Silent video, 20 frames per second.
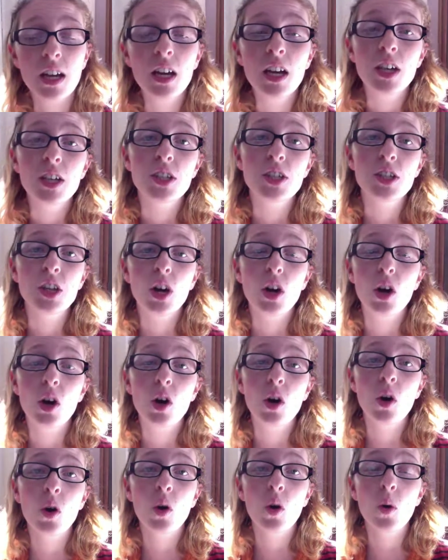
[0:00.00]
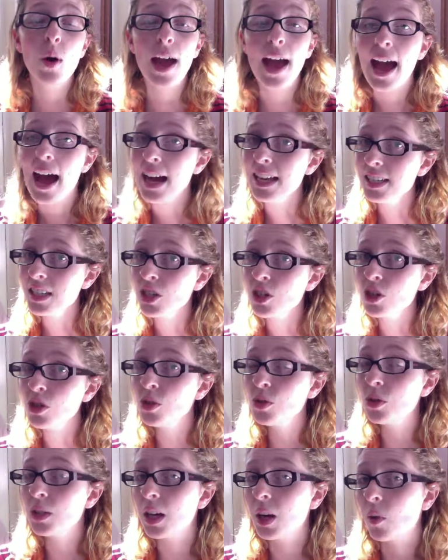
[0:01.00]
So ask your
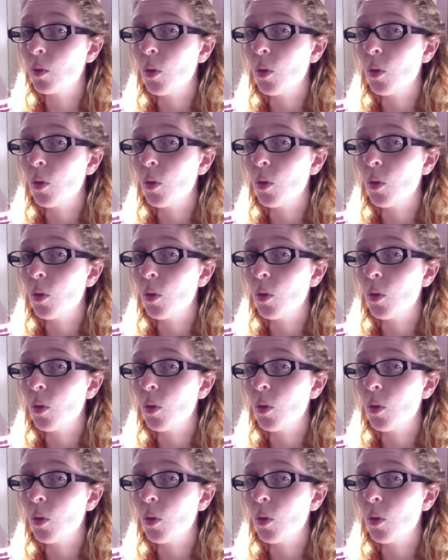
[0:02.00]
doula,